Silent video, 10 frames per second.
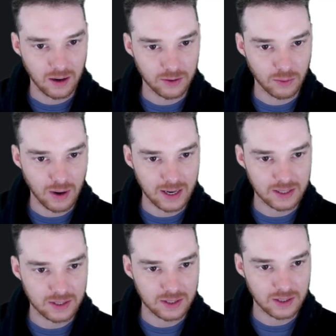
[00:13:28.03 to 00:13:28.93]

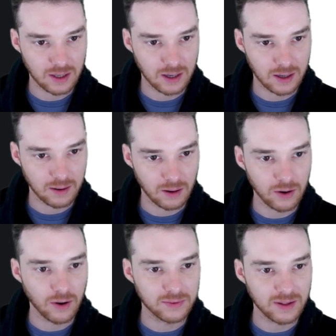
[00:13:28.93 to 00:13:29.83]
Otherwise,
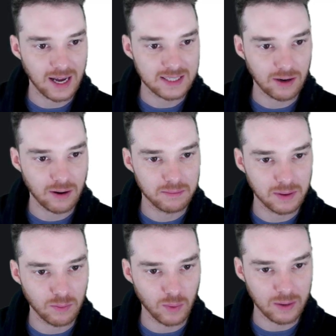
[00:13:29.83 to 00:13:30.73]
if the last
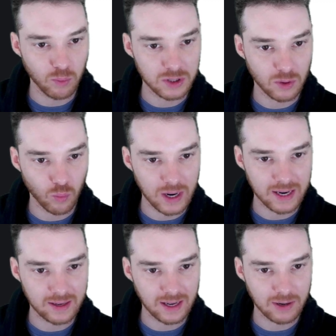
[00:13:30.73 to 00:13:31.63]
outcome it was a
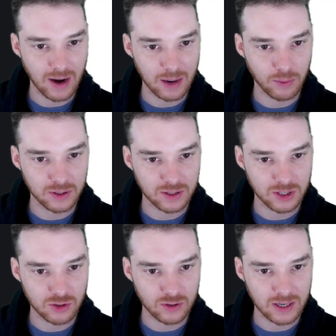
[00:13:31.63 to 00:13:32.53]
win, then you add one to the
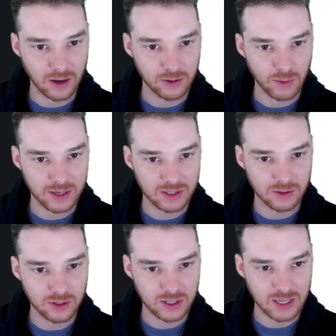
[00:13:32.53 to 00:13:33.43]
streak. Otherwise,
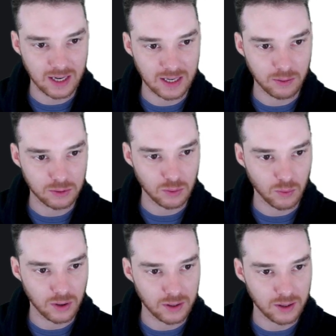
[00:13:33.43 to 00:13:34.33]
you just set it equal to
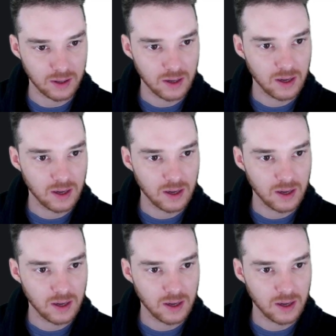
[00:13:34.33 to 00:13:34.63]
one.